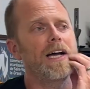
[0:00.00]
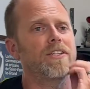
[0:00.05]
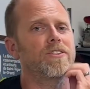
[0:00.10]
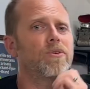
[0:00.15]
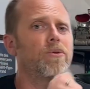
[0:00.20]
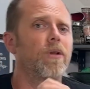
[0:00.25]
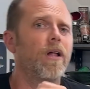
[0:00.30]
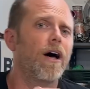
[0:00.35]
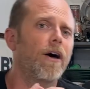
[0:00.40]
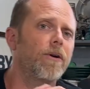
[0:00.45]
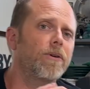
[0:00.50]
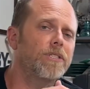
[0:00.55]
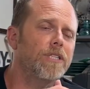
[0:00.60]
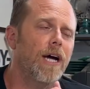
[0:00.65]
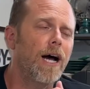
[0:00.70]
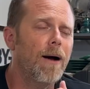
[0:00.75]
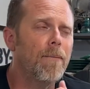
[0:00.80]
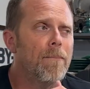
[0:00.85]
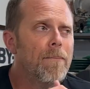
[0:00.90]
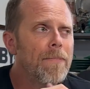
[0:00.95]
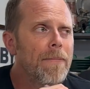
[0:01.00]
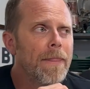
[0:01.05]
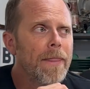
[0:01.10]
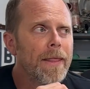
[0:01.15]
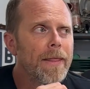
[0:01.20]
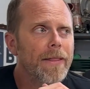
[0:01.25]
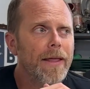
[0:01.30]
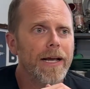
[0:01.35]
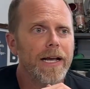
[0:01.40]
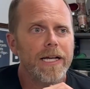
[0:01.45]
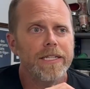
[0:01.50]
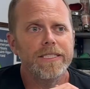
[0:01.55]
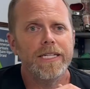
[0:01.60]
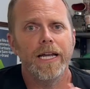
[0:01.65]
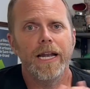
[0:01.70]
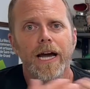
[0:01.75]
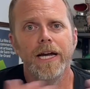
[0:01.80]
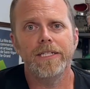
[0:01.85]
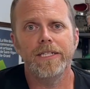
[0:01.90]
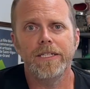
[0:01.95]
school auto shop, like I
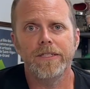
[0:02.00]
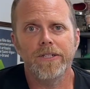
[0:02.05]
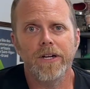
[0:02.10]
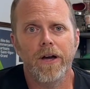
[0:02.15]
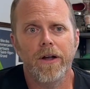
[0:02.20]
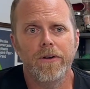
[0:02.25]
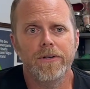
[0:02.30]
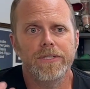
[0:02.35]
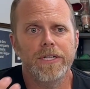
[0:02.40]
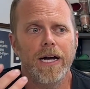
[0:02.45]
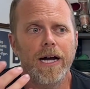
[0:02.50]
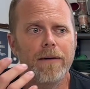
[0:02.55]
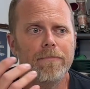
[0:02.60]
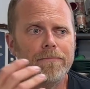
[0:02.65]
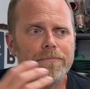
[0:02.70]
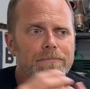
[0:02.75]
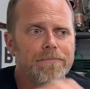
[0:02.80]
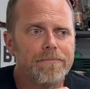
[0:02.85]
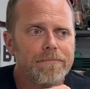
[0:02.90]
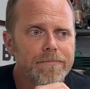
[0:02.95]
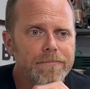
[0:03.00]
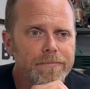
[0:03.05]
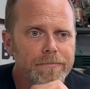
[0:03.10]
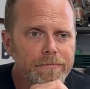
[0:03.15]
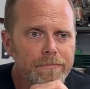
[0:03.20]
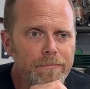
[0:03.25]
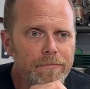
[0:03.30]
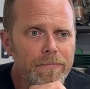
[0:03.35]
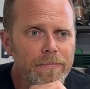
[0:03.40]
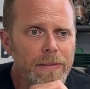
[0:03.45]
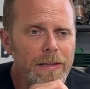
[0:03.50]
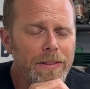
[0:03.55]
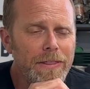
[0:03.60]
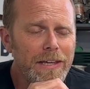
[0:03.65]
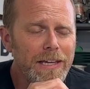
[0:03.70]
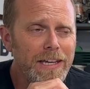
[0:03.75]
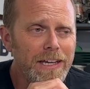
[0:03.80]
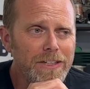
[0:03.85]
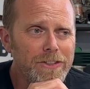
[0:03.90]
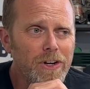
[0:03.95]
said, I teach auto shop. The
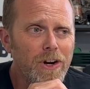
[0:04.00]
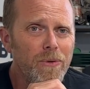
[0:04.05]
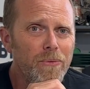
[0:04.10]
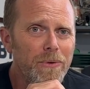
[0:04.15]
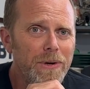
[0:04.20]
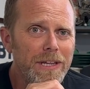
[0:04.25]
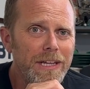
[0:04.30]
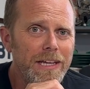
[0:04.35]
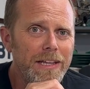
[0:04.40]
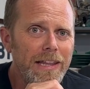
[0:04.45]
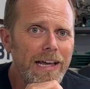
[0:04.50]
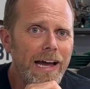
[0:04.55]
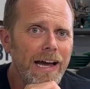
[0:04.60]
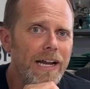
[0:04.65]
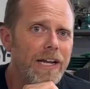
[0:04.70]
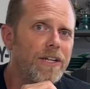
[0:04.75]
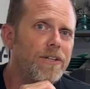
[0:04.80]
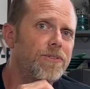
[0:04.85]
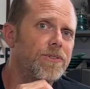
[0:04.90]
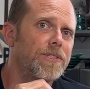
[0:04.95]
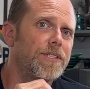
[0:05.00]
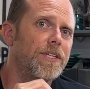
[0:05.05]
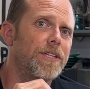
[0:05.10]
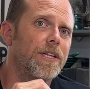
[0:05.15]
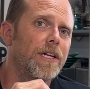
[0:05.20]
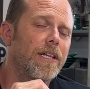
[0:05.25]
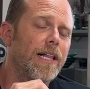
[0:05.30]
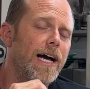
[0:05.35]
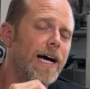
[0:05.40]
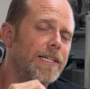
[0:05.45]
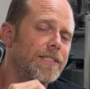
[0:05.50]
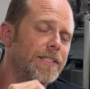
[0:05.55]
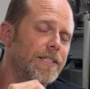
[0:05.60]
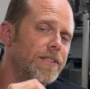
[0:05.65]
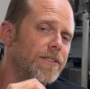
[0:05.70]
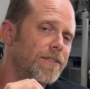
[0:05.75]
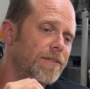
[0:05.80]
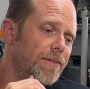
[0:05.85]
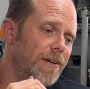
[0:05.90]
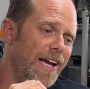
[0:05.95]
kids aren't really that interested in the
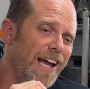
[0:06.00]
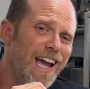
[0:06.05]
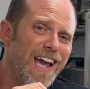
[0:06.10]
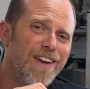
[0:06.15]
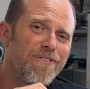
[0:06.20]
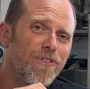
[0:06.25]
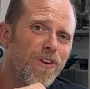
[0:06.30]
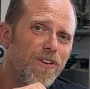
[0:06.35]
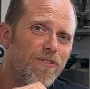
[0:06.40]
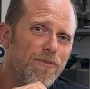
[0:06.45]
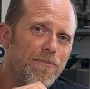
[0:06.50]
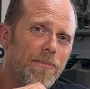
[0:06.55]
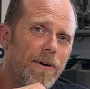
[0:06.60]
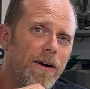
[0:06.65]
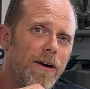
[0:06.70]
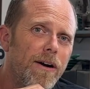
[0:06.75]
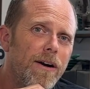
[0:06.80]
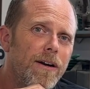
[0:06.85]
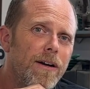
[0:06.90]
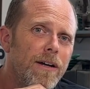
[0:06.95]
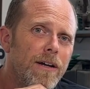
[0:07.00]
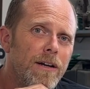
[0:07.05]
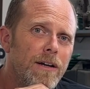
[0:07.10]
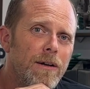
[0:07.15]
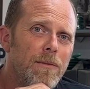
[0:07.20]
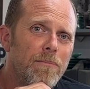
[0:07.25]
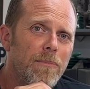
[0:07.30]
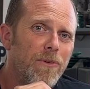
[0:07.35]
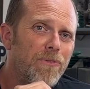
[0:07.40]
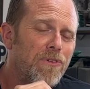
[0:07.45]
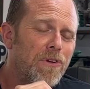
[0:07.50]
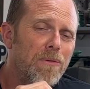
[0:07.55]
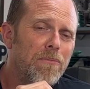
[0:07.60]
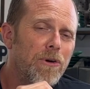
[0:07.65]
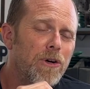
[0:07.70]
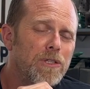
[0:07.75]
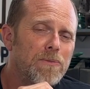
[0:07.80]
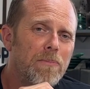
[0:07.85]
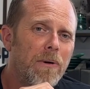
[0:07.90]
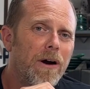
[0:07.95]
classics. A handful of them are, but for the
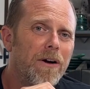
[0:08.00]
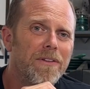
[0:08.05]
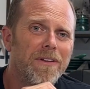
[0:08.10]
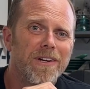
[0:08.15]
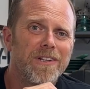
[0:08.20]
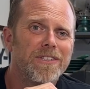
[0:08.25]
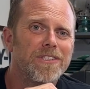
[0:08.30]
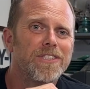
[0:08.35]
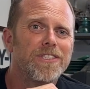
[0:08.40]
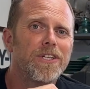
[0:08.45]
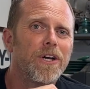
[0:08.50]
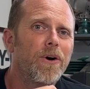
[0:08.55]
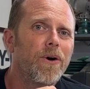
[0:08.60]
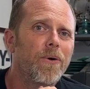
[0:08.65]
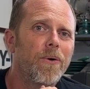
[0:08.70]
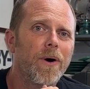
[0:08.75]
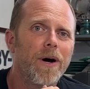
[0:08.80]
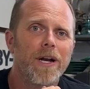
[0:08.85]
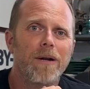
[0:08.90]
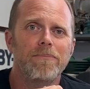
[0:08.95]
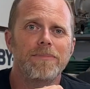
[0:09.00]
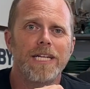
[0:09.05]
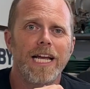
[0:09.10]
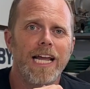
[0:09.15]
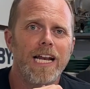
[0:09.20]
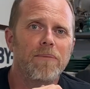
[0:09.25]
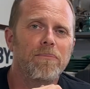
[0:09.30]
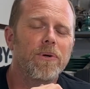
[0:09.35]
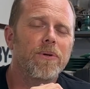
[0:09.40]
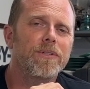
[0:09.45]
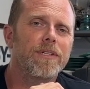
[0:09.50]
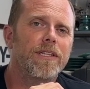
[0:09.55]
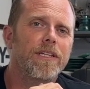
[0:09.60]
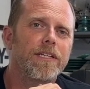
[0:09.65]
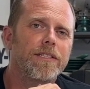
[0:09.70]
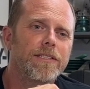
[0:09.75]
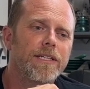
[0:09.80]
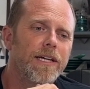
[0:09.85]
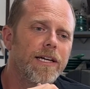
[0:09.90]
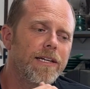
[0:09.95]
most part, they're so unobtainable to
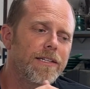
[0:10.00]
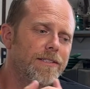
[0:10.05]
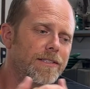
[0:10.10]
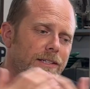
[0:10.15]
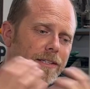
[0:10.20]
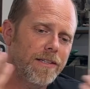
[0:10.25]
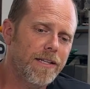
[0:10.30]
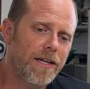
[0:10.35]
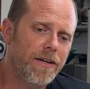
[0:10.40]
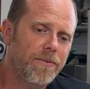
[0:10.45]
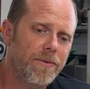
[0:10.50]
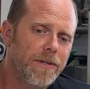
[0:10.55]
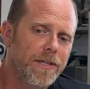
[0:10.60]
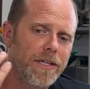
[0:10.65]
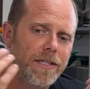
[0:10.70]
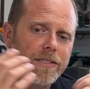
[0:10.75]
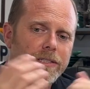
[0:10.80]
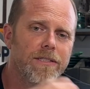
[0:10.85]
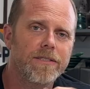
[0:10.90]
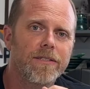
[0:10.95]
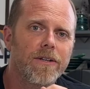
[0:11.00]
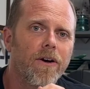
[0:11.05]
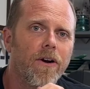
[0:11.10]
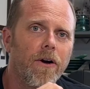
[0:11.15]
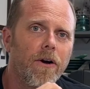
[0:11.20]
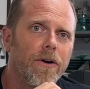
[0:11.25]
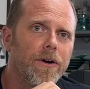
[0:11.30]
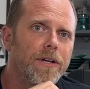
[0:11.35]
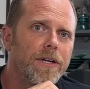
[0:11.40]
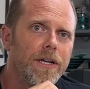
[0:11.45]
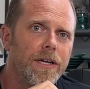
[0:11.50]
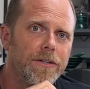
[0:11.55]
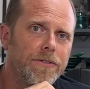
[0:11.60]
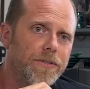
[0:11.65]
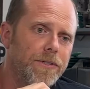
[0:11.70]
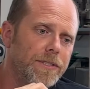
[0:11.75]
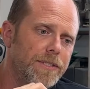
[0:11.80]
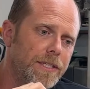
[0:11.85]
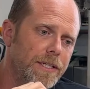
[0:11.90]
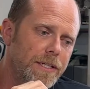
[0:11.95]
these kids that they really just aren't
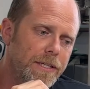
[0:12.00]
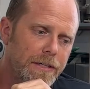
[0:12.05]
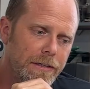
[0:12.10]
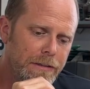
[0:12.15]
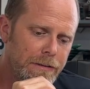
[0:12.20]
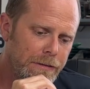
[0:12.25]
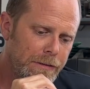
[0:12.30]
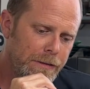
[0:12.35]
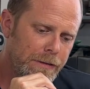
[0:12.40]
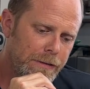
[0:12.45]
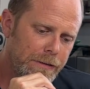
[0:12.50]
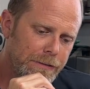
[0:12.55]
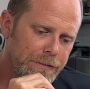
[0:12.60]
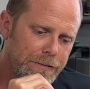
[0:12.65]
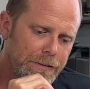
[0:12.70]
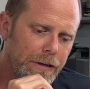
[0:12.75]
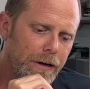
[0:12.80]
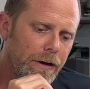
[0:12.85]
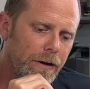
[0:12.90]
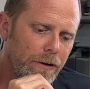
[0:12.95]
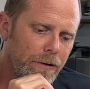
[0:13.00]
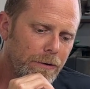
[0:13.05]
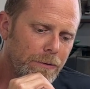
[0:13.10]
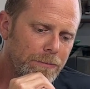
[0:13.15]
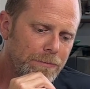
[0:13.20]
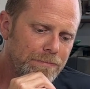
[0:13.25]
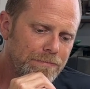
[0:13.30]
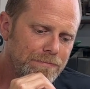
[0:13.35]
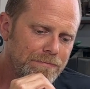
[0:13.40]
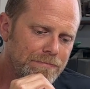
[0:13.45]
interested. So